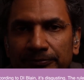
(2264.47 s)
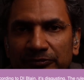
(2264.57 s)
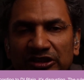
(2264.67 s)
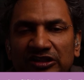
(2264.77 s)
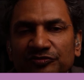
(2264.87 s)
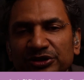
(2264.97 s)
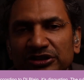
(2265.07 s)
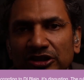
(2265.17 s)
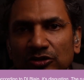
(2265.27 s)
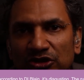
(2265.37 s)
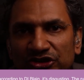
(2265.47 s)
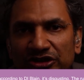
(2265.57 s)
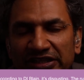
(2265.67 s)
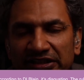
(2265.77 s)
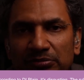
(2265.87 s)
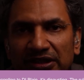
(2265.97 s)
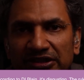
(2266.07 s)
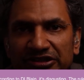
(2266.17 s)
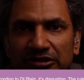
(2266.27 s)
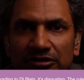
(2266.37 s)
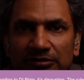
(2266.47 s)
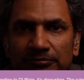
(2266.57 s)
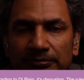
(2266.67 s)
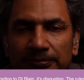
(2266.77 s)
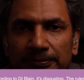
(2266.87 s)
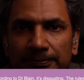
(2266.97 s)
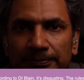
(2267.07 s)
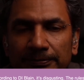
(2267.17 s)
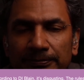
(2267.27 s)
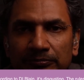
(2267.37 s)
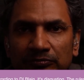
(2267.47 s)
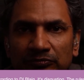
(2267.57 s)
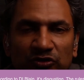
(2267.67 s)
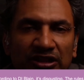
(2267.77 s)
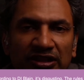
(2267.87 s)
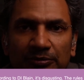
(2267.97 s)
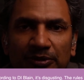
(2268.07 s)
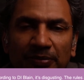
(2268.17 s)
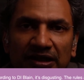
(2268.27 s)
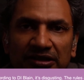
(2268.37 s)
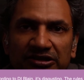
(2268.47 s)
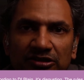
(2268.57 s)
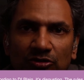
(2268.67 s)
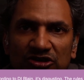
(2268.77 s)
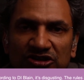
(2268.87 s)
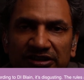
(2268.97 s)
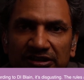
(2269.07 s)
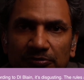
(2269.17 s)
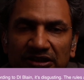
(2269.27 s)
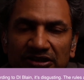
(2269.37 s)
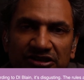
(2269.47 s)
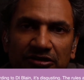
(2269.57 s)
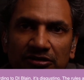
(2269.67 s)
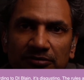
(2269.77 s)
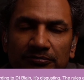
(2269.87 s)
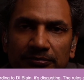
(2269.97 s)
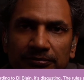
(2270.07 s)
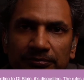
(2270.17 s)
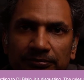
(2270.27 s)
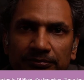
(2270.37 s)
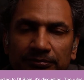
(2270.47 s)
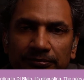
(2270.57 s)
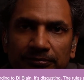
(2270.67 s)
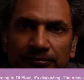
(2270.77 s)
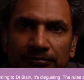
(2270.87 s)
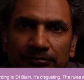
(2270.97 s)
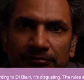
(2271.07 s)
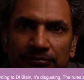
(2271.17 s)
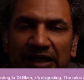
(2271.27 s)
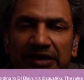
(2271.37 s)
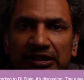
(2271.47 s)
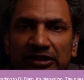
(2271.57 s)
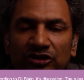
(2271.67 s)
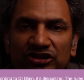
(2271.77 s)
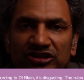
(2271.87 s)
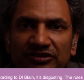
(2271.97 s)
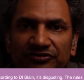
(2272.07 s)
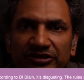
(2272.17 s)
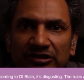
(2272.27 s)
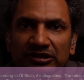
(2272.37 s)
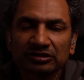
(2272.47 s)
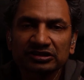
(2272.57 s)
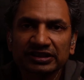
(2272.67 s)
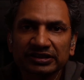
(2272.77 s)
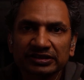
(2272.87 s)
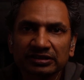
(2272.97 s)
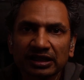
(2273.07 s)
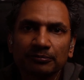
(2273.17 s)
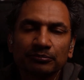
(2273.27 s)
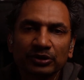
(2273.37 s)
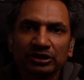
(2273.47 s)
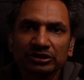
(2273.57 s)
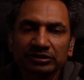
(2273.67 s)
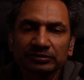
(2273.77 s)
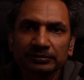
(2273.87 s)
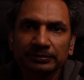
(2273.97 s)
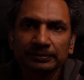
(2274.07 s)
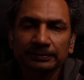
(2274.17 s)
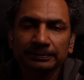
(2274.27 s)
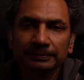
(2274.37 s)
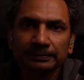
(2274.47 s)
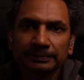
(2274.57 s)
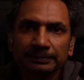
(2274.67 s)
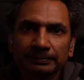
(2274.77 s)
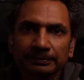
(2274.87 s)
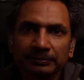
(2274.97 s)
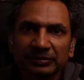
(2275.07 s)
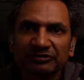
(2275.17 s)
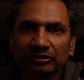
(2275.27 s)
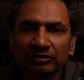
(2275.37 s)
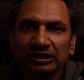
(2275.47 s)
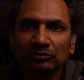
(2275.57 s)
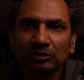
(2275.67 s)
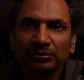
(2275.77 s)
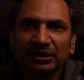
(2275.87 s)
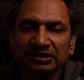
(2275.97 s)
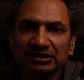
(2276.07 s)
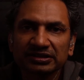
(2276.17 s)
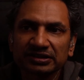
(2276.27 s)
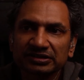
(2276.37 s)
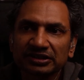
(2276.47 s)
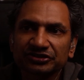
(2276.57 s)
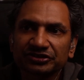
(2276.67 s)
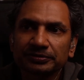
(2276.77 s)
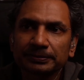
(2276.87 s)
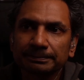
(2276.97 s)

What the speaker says: The government know what's taking place in Oldham. The Labour Party know what's taking place in Oldham. And I honestly feel it'll take a murder before anyone pays any attention.